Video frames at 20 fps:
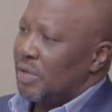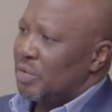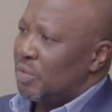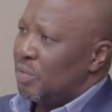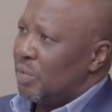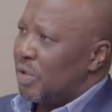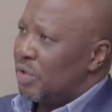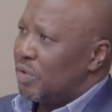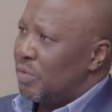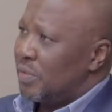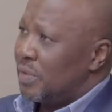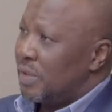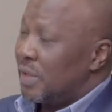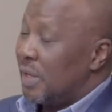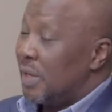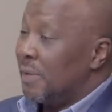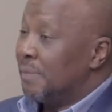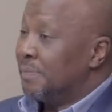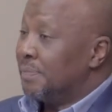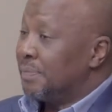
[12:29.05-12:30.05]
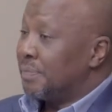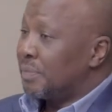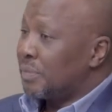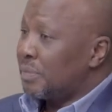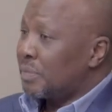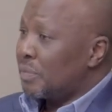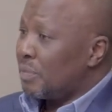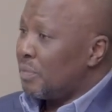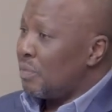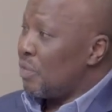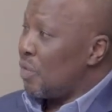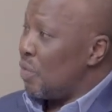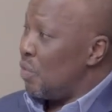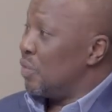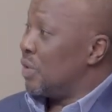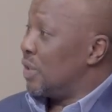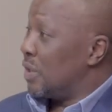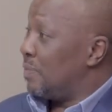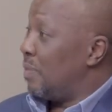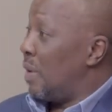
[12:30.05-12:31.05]
to what you said,
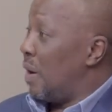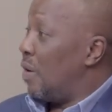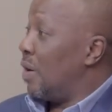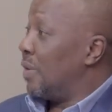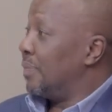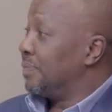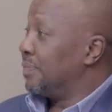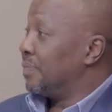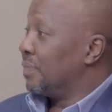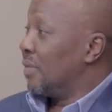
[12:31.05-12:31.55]
which is power.